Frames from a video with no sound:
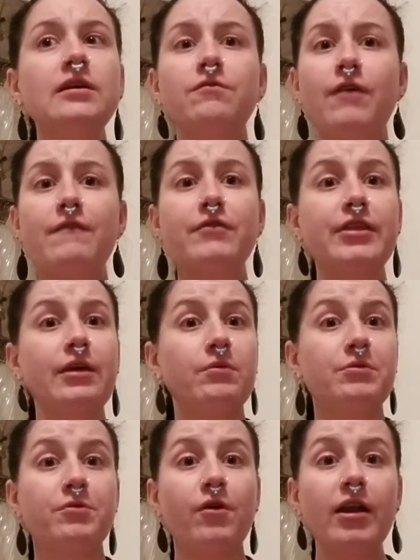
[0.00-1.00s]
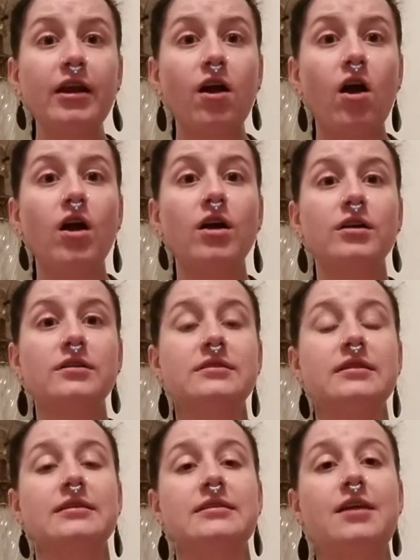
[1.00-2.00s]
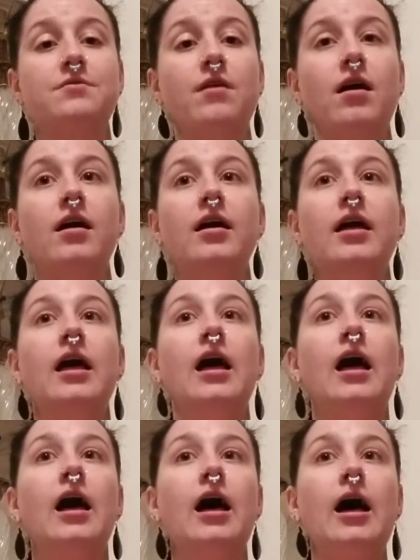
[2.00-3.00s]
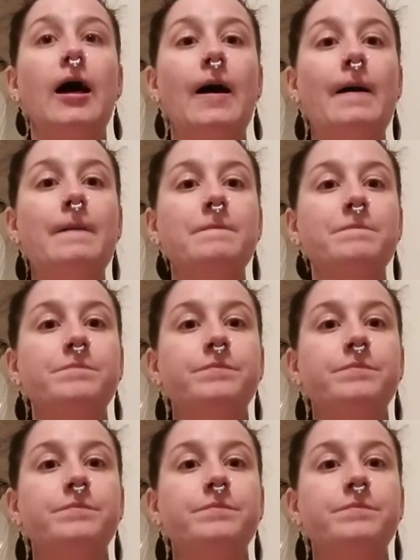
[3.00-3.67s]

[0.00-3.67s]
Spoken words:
everything with credit cards, etc. But